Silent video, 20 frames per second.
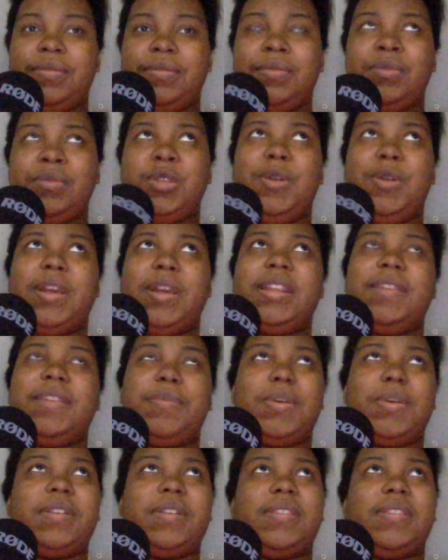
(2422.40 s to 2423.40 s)
You got to give
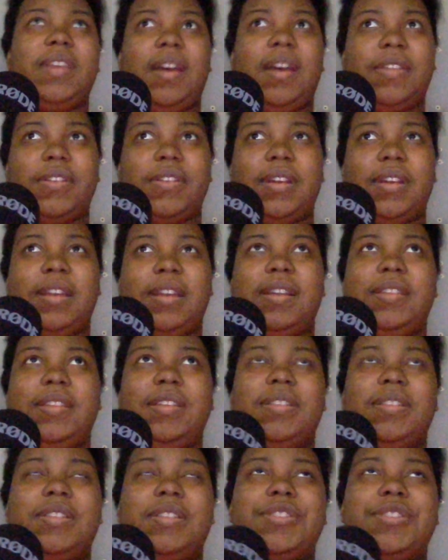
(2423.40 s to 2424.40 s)
one or the other. And I
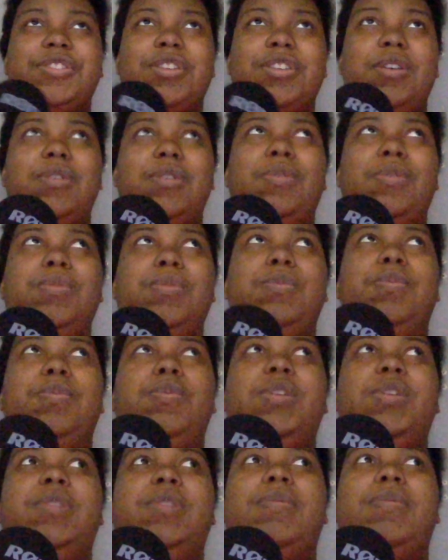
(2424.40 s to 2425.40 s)
think that the show
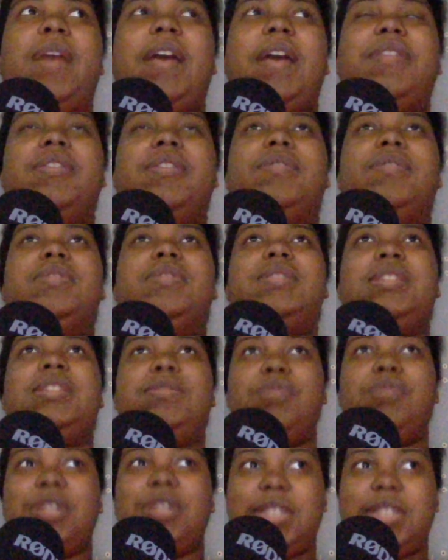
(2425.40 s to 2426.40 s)
would rather
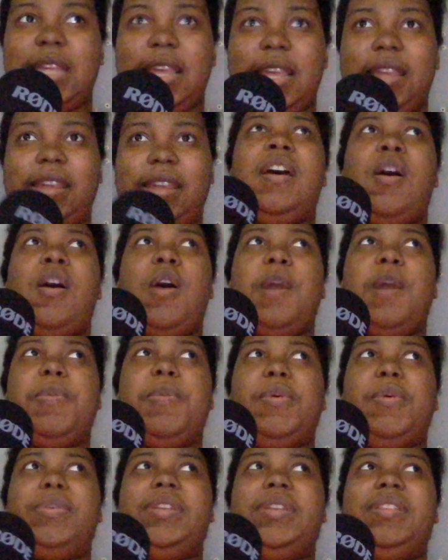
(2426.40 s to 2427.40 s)
retain
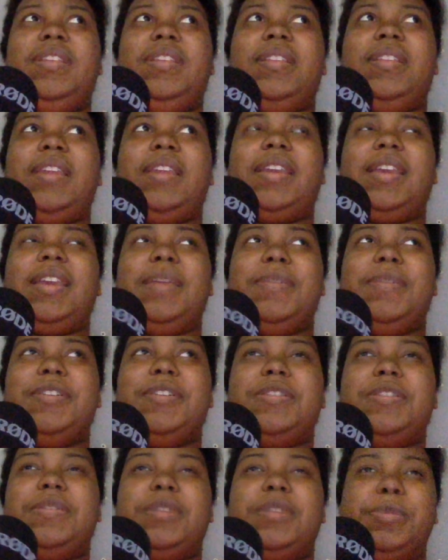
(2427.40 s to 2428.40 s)
upholding the like
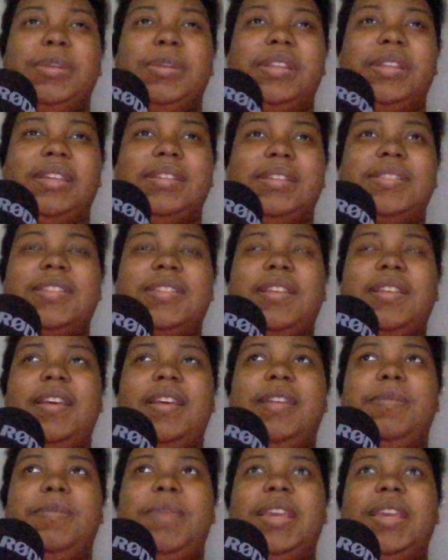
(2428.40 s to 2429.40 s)
image of the police
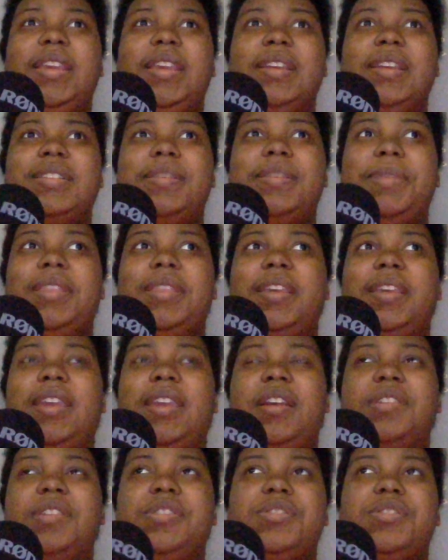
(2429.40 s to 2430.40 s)
and making it seem like the
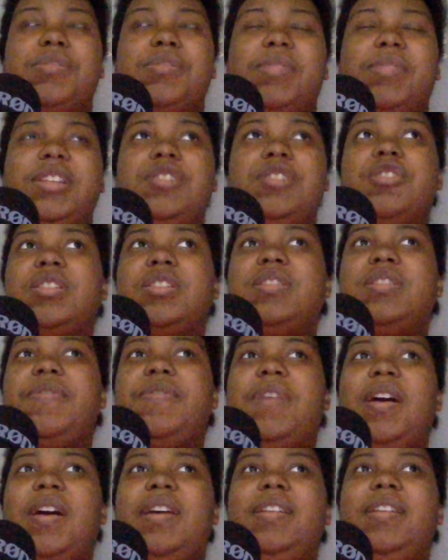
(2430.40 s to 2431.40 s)
characters are really
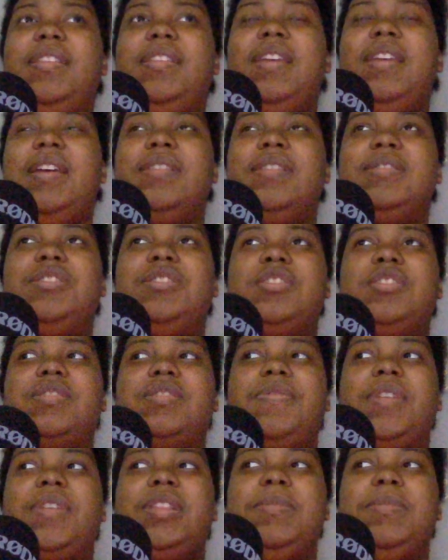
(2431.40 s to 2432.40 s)
justified and the ends
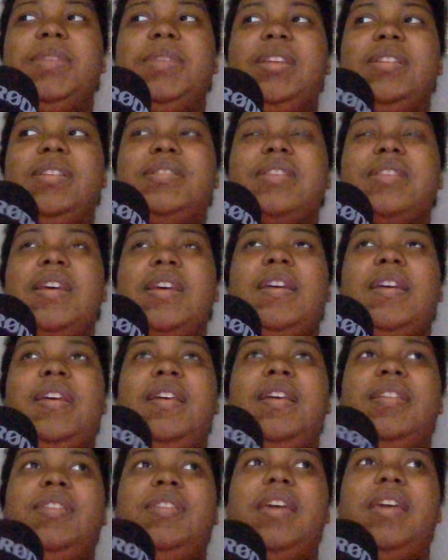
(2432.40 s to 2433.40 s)
justify the means
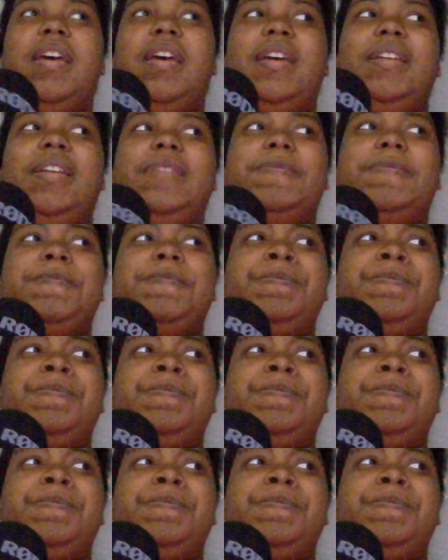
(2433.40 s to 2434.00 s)
than